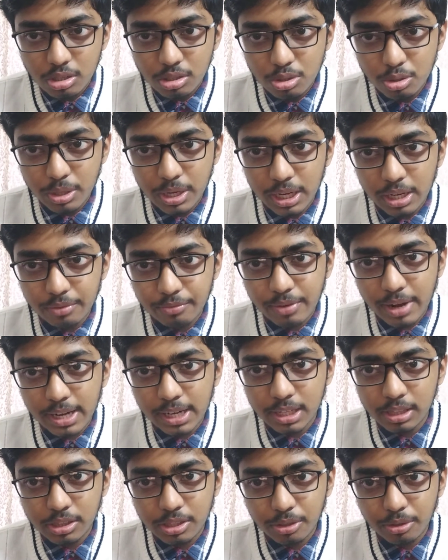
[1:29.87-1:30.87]
to get a
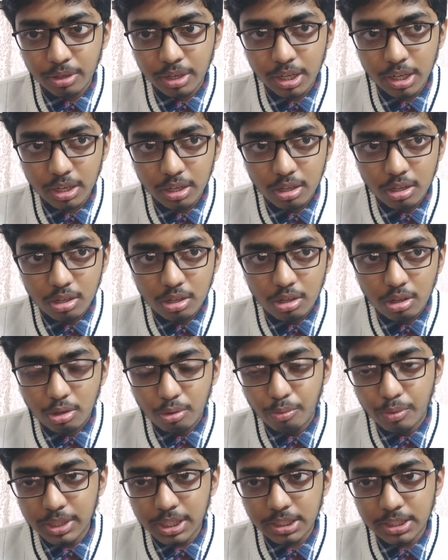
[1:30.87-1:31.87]
final theory.
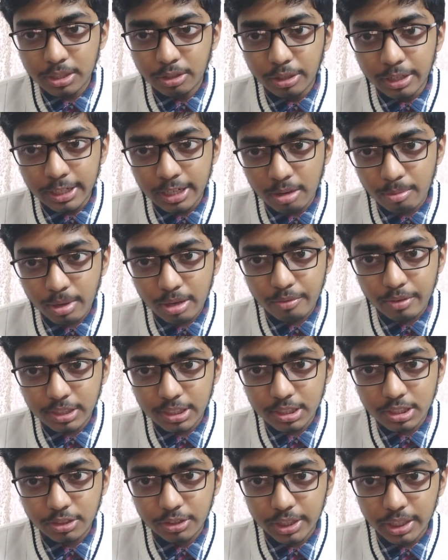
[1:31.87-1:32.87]
We just need to determine
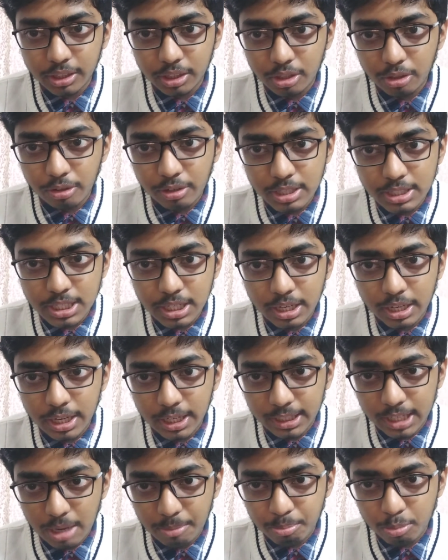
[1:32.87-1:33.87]
whether string theory is the
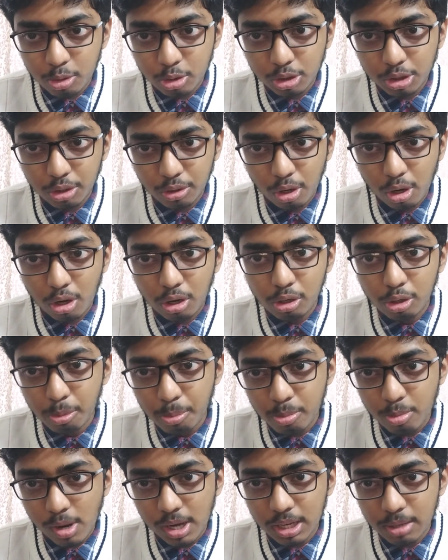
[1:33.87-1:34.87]
correct approach, or
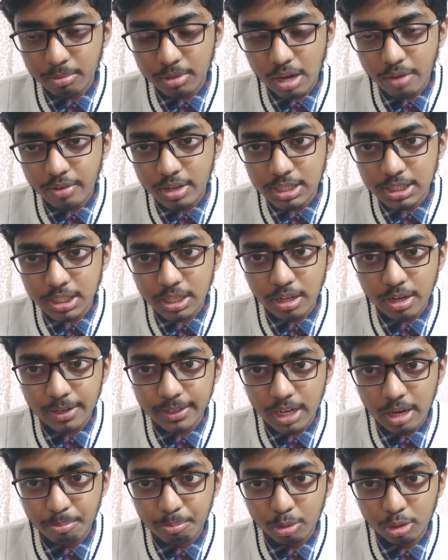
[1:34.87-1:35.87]
loop quantum gravity is the
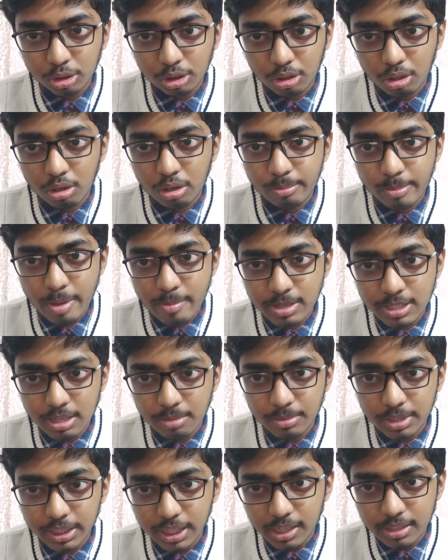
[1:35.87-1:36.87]
correct approach, or maybe
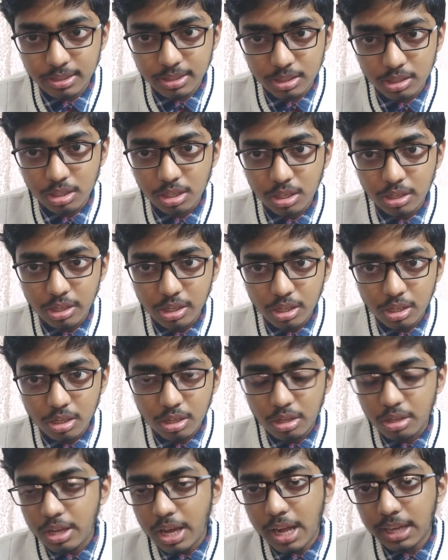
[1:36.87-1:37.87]
something else,
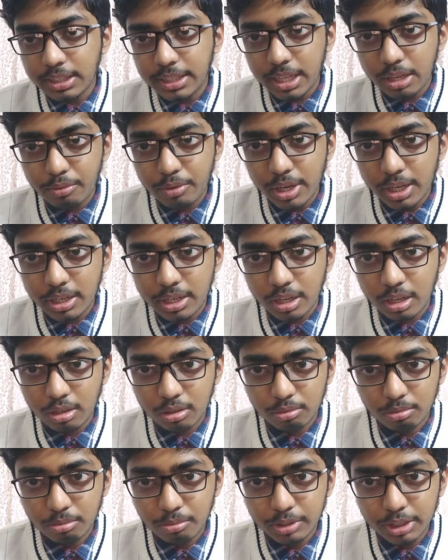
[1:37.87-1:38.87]
and then we are
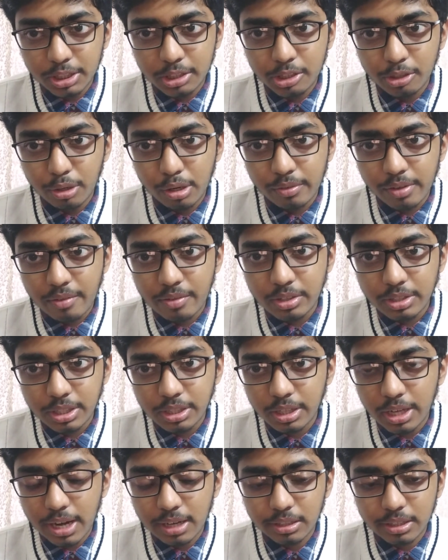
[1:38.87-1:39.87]
done with the theory of
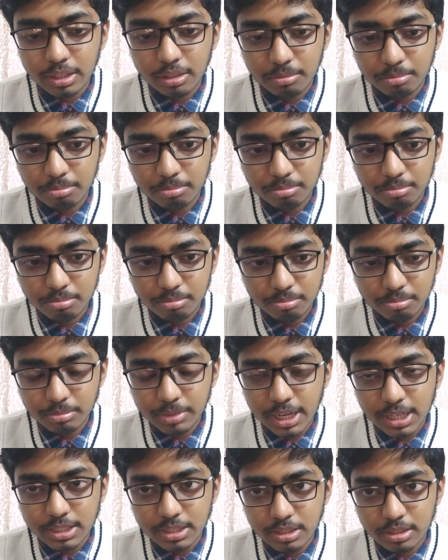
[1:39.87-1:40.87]
everything, and then
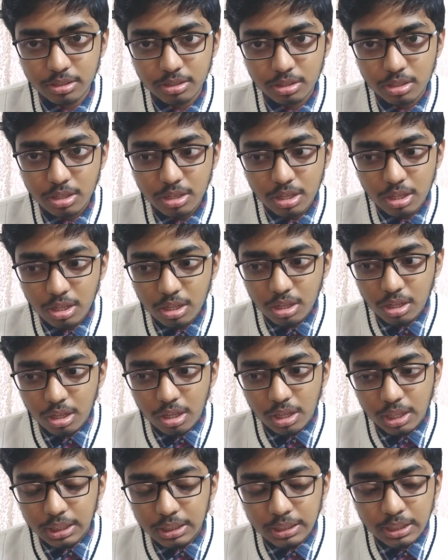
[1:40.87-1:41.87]
that's it.
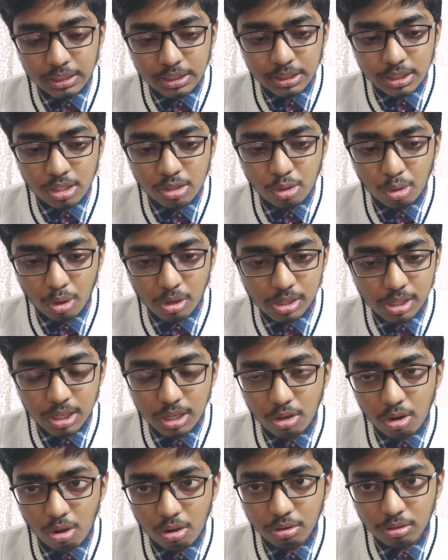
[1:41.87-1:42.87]
This is a totally
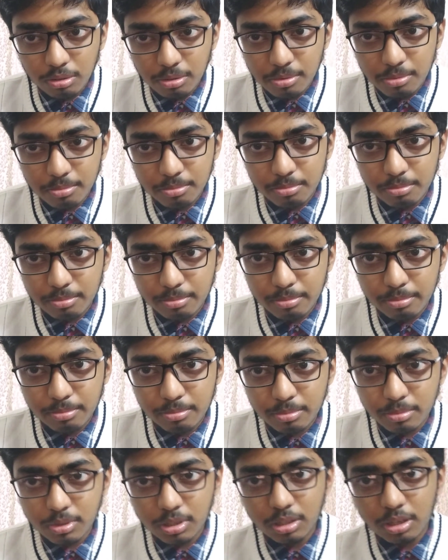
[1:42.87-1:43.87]
wrong
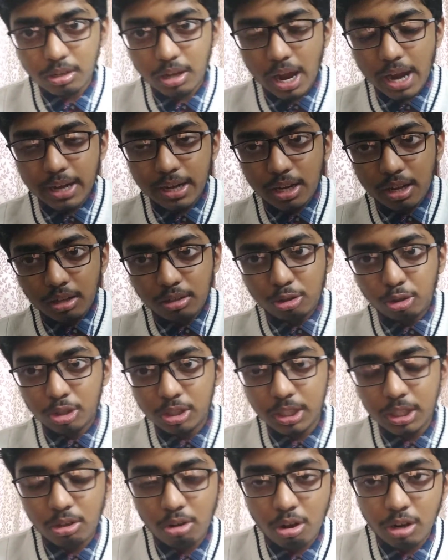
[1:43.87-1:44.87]
idea,
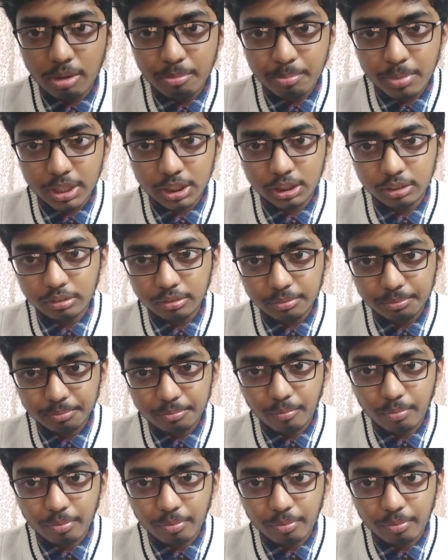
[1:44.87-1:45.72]
totally wrong impression,